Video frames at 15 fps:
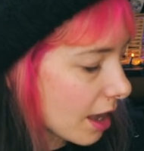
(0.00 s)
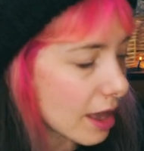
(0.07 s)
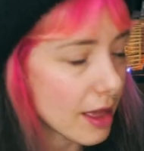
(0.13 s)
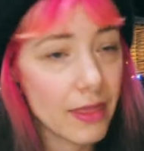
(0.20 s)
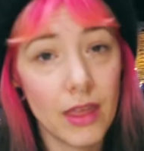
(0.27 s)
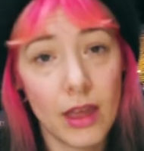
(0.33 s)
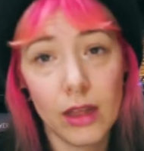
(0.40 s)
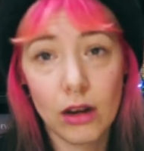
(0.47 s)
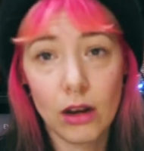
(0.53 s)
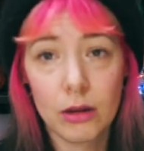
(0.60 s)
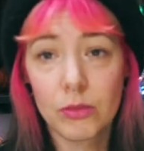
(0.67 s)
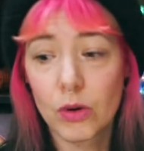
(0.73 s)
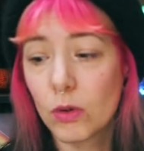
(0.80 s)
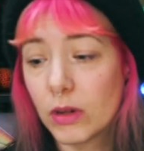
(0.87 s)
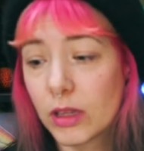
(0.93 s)
and then
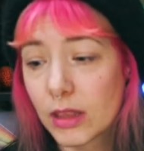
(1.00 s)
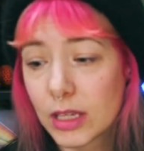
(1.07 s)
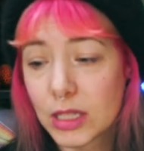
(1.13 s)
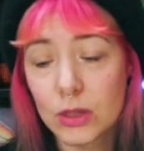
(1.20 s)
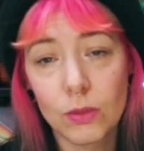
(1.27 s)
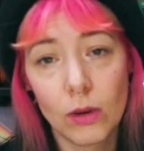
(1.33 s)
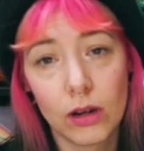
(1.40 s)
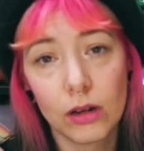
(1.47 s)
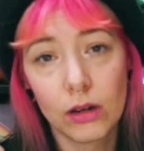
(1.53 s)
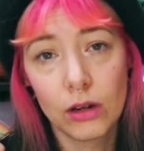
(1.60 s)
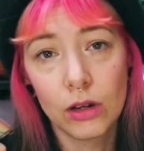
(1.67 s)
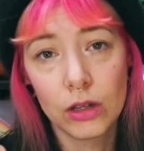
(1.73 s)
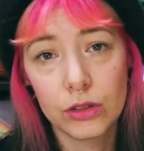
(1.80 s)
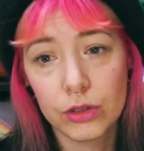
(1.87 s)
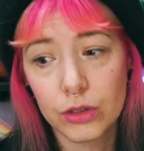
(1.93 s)
I'm rolling this one
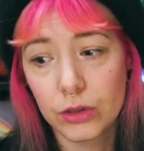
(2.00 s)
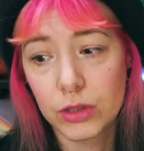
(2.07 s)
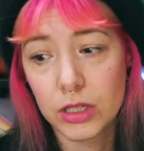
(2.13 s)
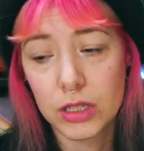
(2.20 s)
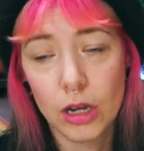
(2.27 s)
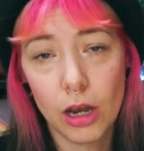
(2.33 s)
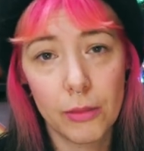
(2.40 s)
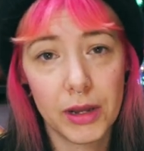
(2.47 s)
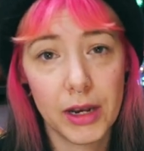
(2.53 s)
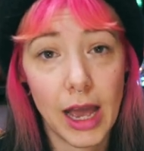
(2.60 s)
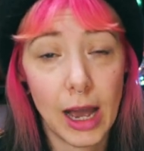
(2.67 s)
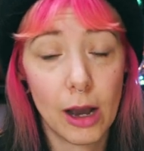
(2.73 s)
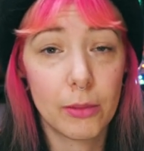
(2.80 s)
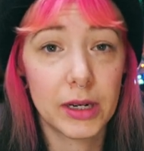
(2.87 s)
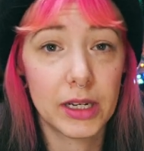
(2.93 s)
to determine
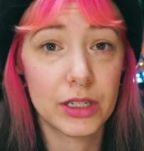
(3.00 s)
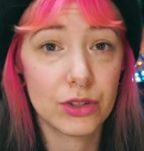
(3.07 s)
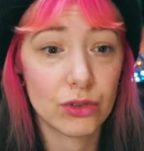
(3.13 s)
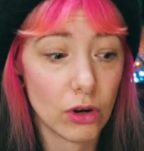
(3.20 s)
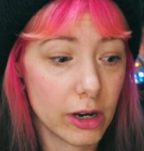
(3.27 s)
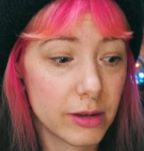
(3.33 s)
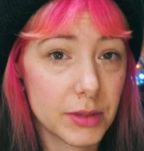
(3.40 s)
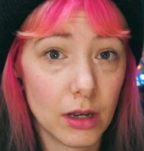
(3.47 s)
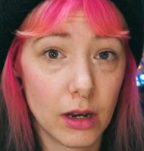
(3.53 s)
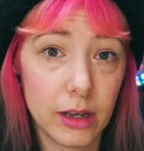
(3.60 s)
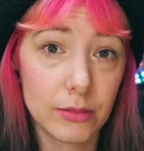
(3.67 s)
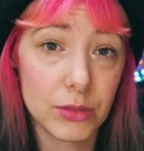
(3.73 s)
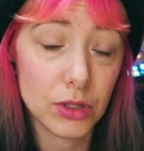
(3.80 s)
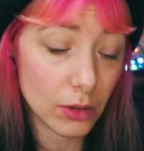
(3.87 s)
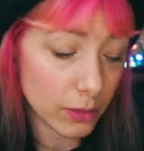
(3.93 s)
how many stripes I
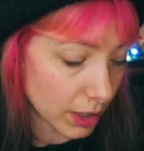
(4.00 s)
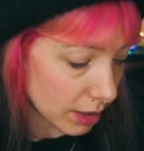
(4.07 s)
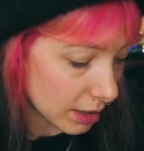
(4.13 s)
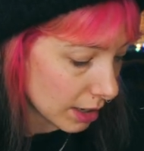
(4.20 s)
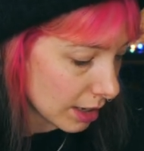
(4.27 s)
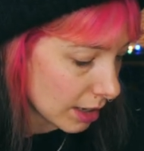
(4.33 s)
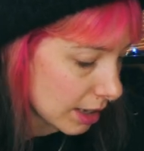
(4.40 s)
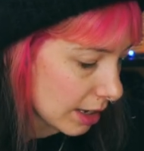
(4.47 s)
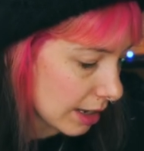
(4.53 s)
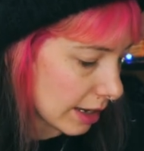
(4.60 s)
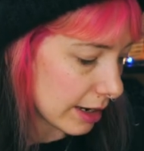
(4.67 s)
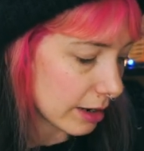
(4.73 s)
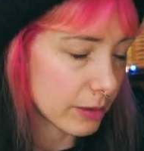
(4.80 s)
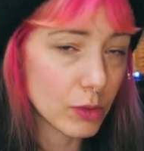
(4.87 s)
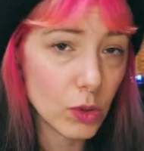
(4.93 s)
am doing.
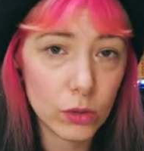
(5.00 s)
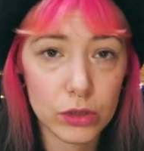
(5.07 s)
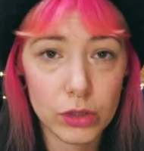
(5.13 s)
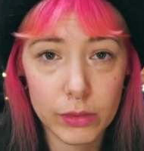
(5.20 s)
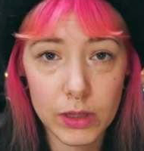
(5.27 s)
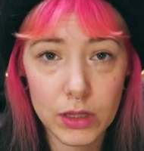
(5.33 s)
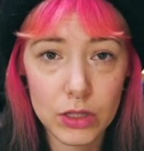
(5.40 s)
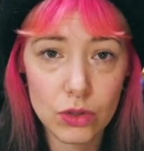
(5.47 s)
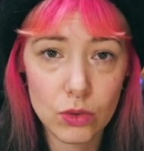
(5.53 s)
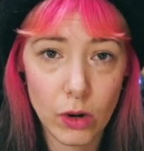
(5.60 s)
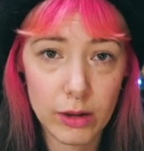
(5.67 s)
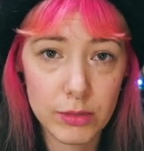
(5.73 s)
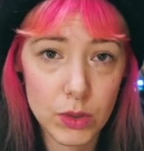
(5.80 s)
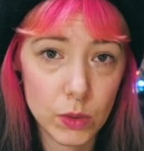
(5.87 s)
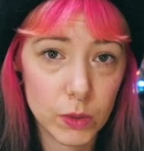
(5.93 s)
And I'm not doing the
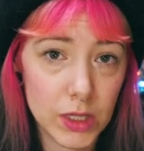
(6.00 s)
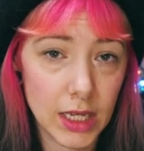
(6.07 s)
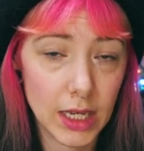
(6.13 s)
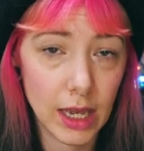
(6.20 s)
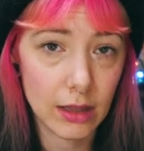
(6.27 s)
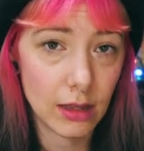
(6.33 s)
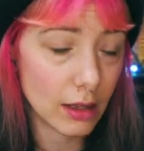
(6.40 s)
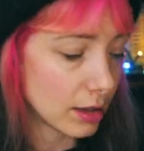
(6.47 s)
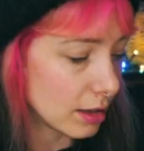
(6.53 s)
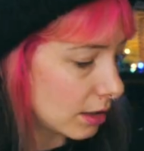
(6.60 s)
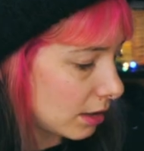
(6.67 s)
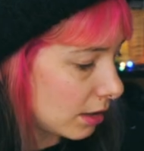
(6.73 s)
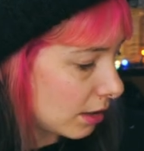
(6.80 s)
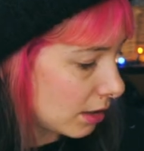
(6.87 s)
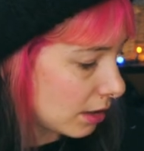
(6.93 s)
stripes all together,
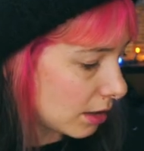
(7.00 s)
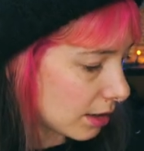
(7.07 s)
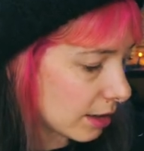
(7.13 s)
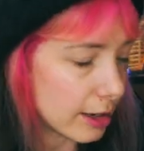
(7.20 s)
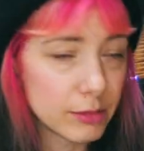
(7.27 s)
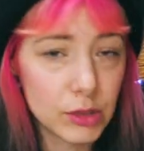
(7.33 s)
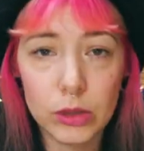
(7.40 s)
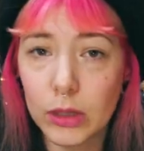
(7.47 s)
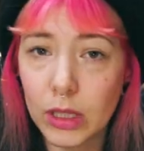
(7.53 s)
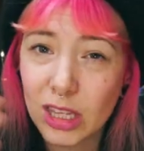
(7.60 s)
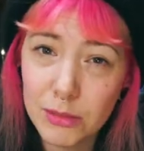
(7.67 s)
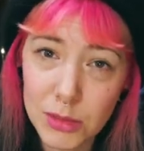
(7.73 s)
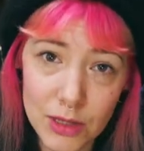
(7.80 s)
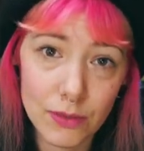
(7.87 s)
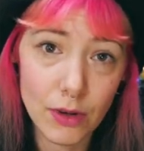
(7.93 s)
I'm doing
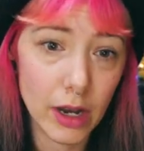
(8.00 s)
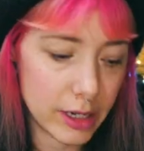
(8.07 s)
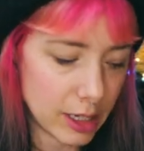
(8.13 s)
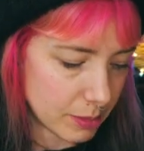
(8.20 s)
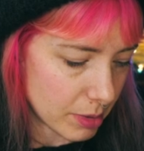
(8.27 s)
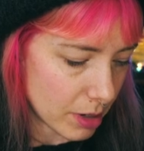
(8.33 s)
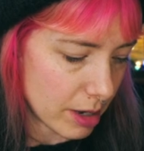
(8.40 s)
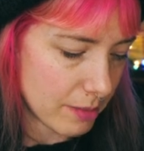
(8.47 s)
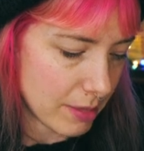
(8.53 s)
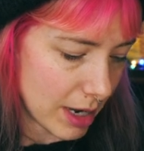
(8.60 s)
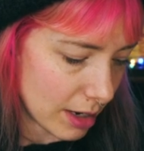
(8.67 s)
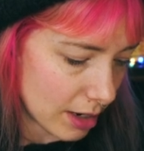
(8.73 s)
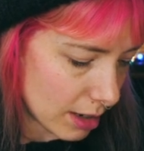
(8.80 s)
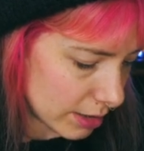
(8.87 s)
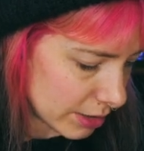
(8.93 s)
them divided by a
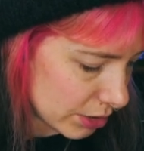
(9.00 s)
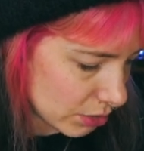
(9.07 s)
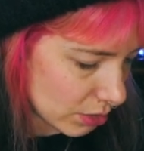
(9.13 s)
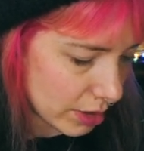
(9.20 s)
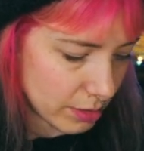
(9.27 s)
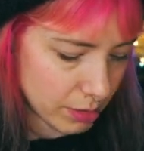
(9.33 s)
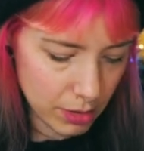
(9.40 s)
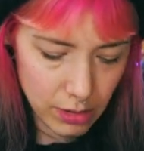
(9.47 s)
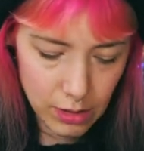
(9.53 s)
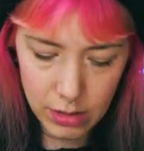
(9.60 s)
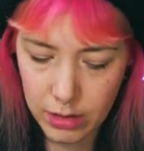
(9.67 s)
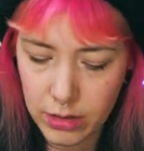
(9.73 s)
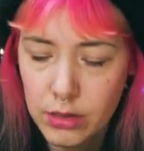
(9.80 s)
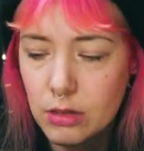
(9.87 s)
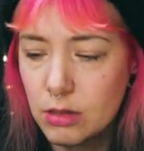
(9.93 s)
main colour stripe.
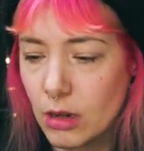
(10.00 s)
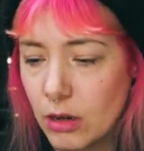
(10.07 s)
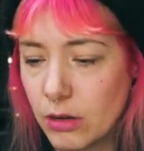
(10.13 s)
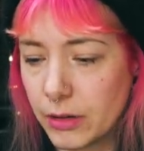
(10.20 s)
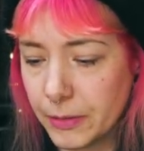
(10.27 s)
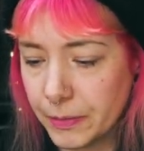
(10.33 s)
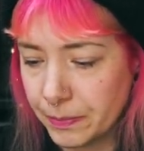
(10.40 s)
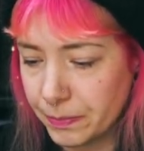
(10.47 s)
So